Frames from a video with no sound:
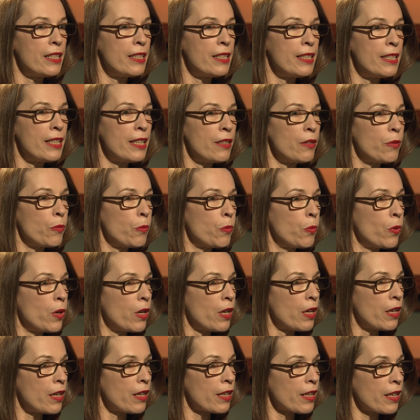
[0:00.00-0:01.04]
didn't
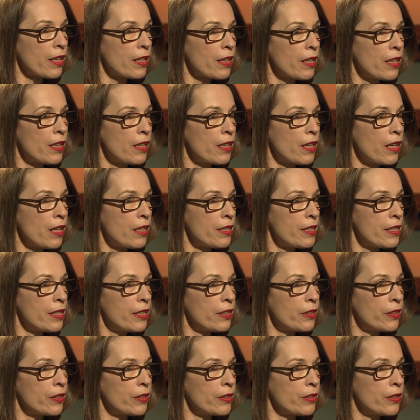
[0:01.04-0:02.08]
work
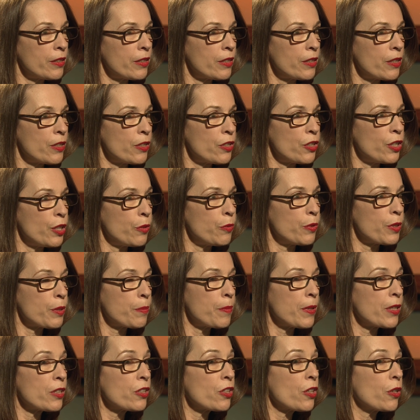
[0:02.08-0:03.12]
until she was
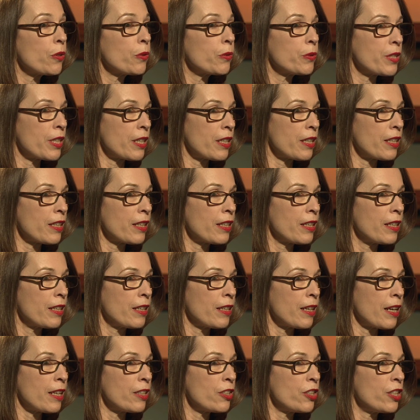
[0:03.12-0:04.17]
much older,
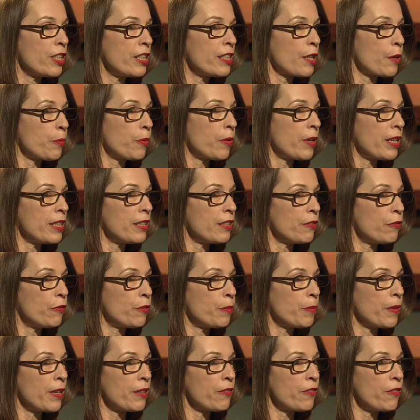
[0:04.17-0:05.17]
and she separated from my